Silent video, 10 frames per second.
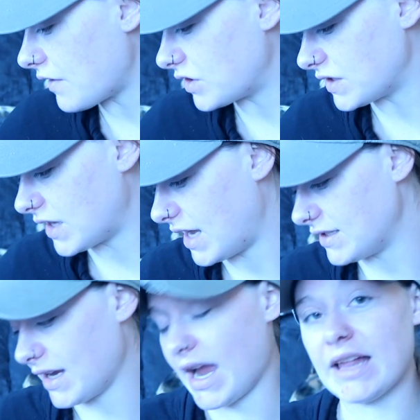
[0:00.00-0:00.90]
stuff just in
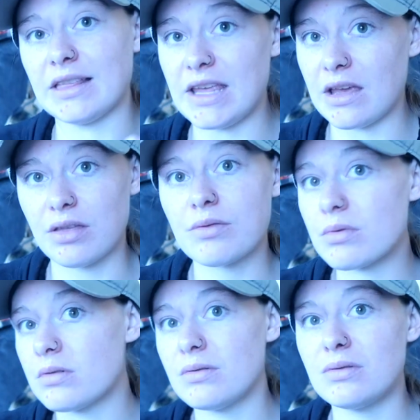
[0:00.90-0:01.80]
case like I leak
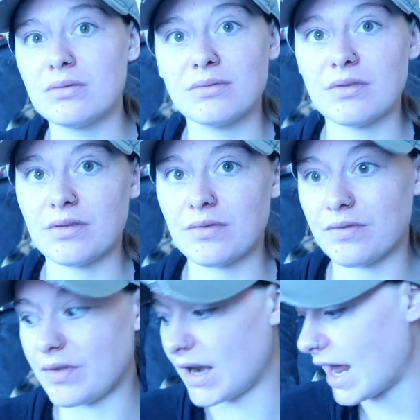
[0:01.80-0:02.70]
through
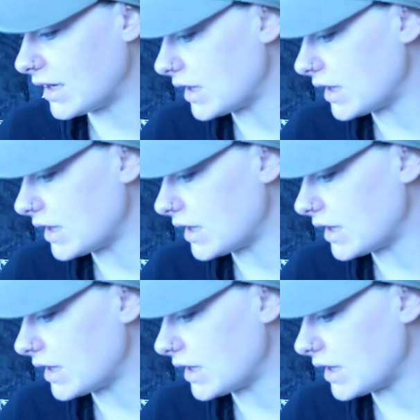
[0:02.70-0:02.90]
that I